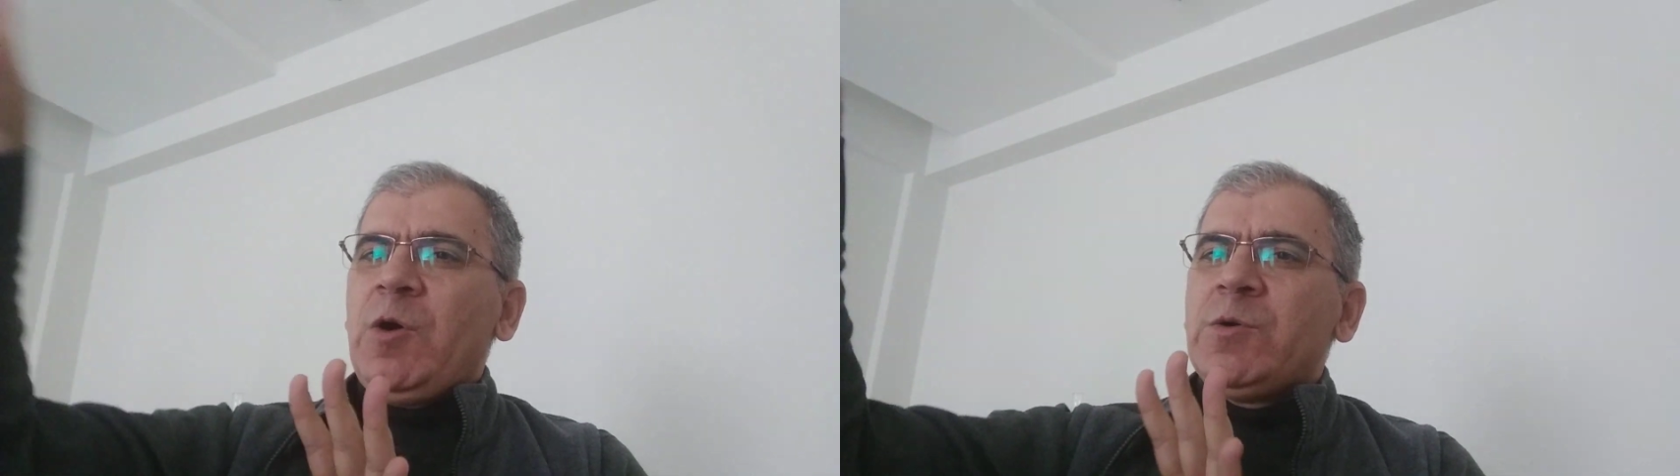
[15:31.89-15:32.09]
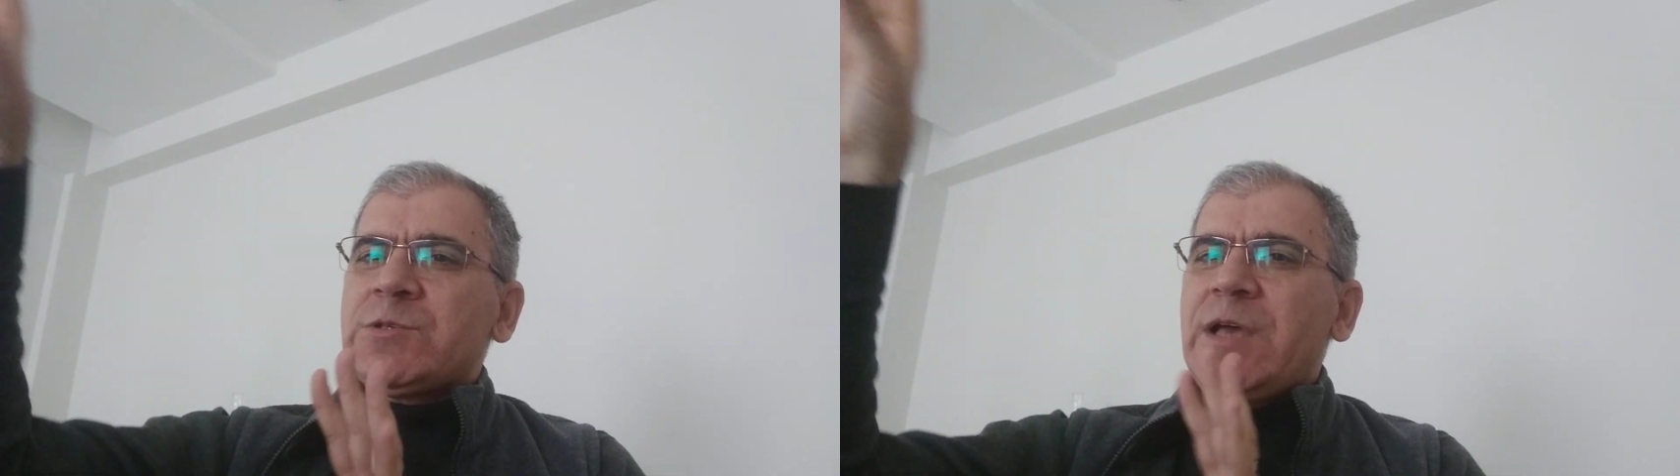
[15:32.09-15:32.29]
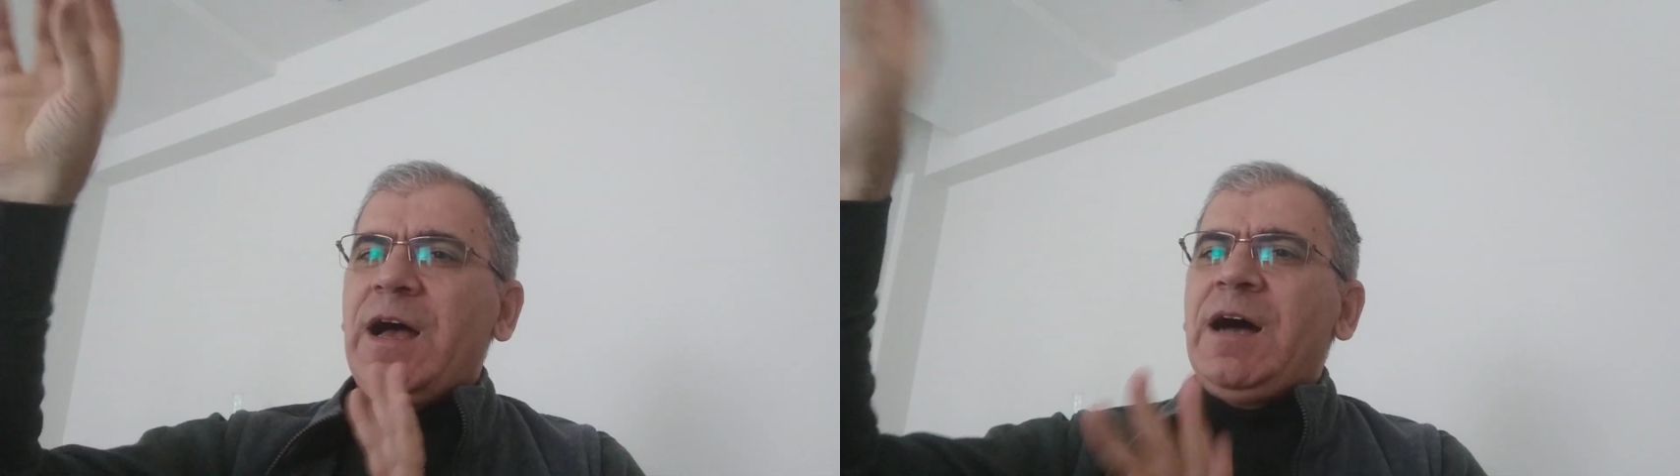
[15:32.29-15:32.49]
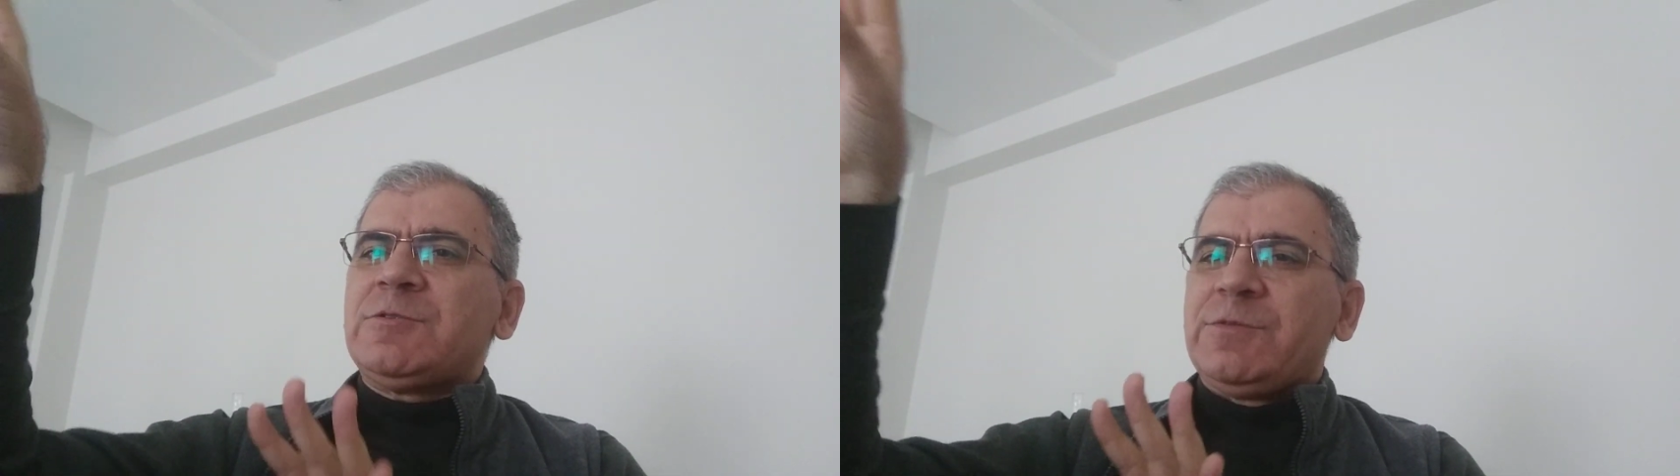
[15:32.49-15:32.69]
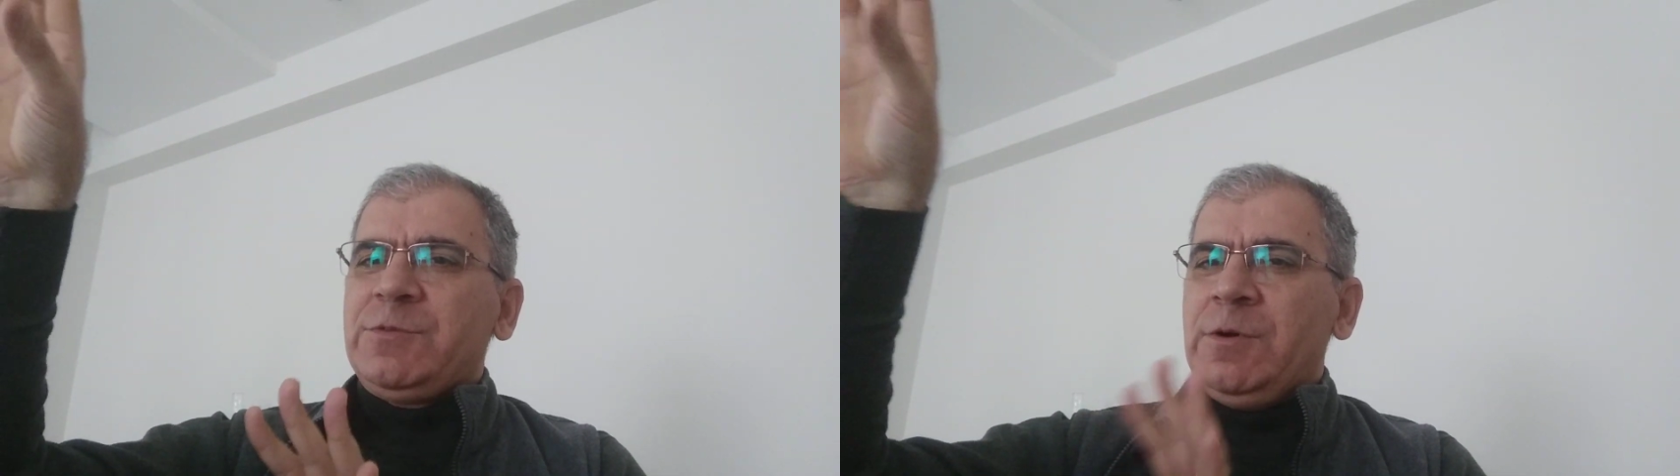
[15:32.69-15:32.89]
goes
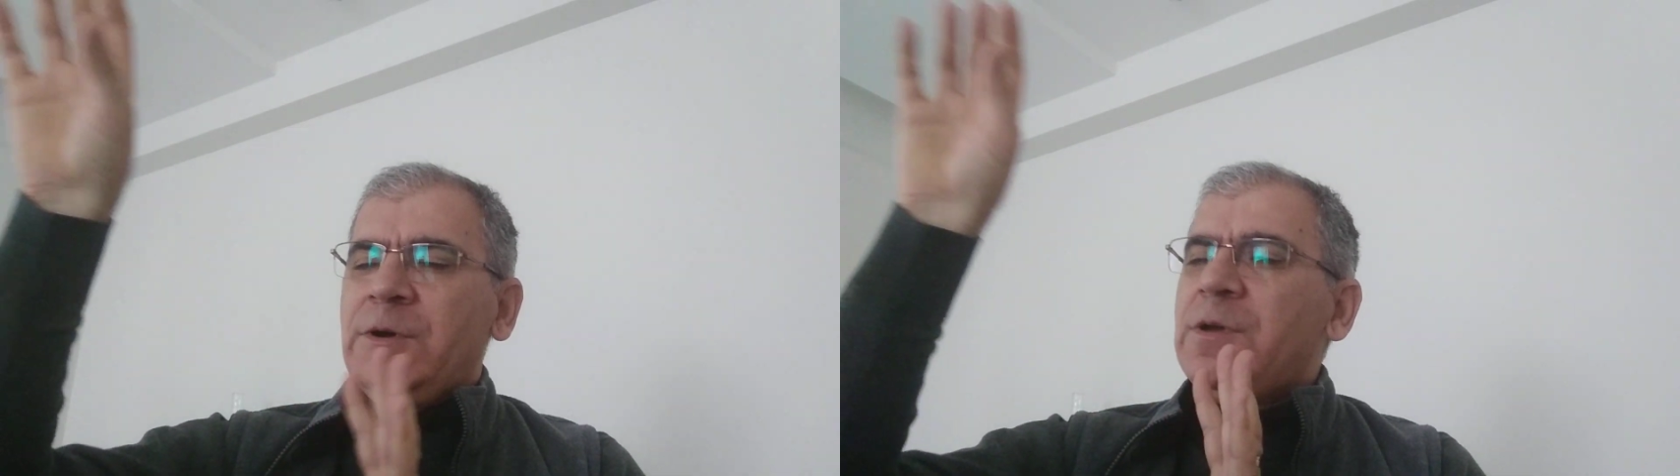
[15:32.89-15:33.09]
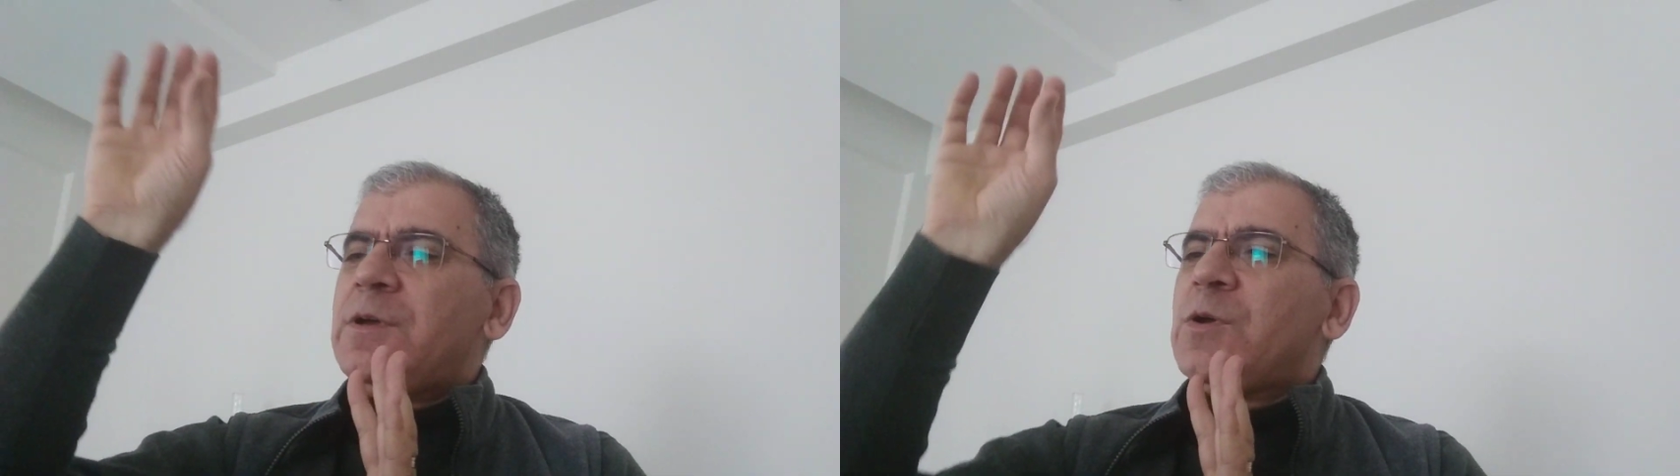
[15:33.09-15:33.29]
out of your